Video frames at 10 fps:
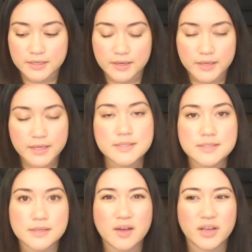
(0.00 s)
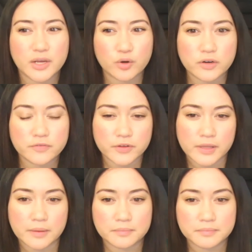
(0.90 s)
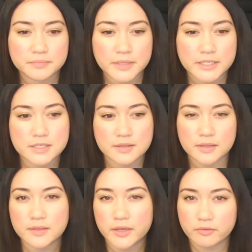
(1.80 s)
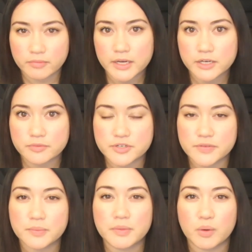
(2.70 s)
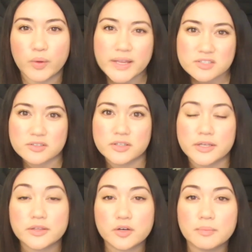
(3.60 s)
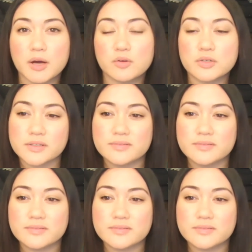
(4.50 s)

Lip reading: And I guess in order for them like to think that you're ready to retrieve them, they wait till like they're about